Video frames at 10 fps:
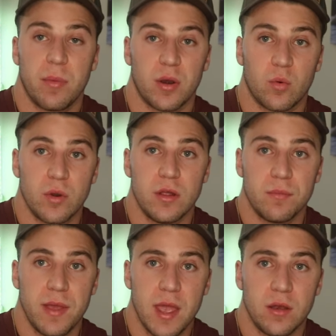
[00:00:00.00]
But a
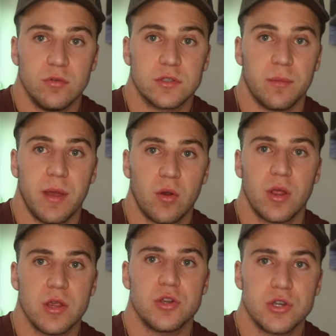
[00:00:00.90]
real man who's
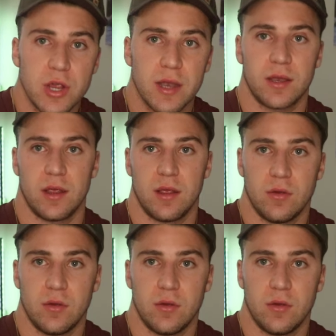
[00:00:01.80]
about his shit,